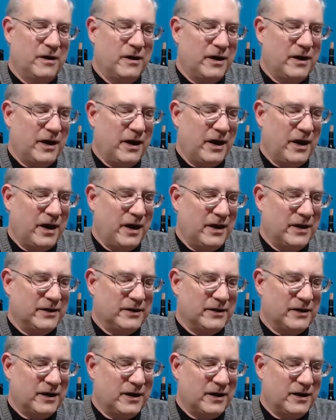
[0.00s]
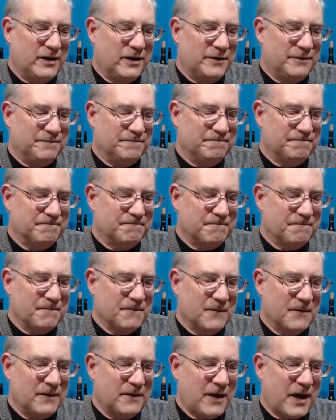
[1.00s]
And
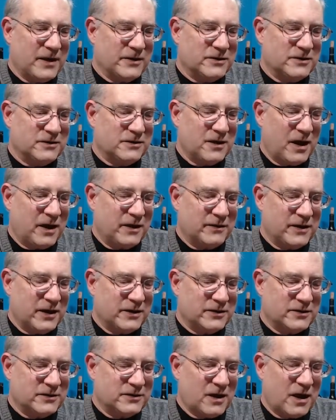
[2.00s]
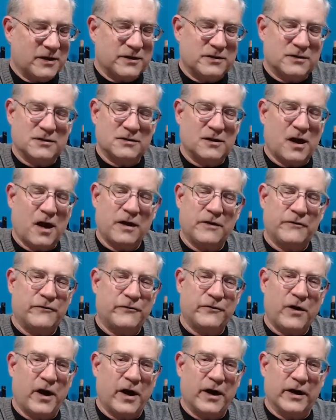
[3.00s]
that's not
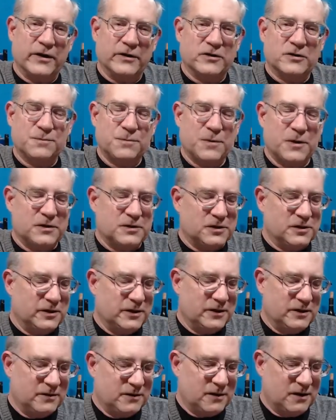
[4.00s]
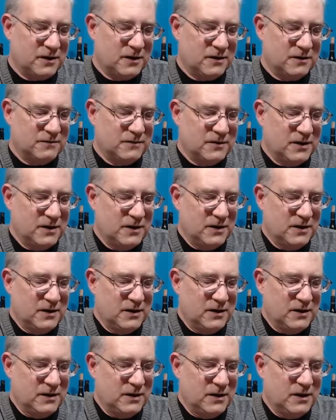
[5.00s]
fun, especially no,
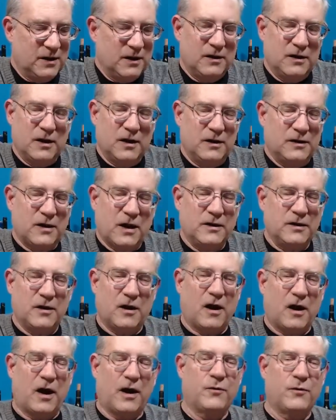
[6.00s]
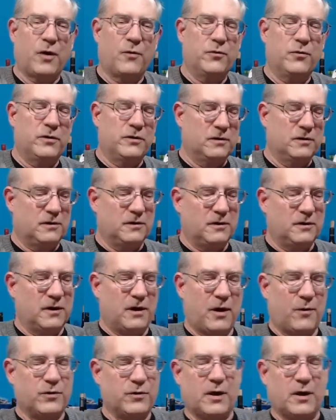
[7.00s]
I wouldn't,
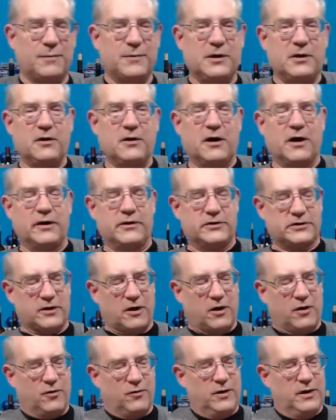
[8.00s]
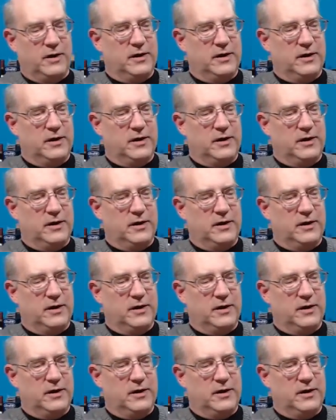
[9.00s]
that would not be good. So